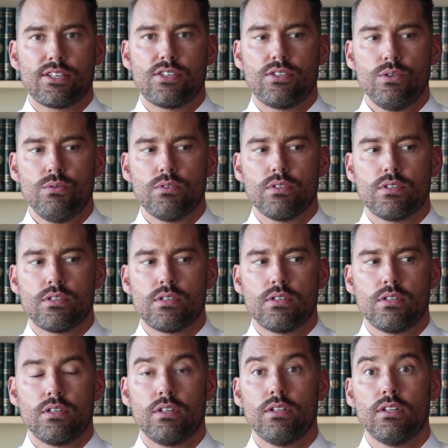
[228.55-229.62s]

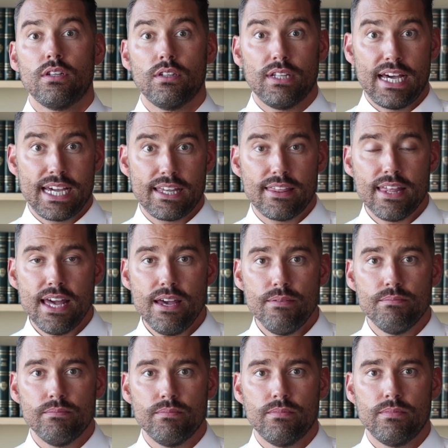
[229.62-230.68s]
students like
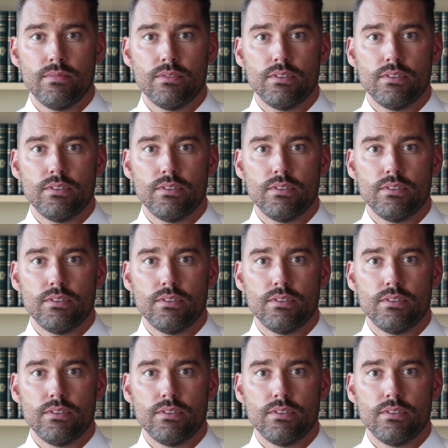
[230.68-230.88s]
them.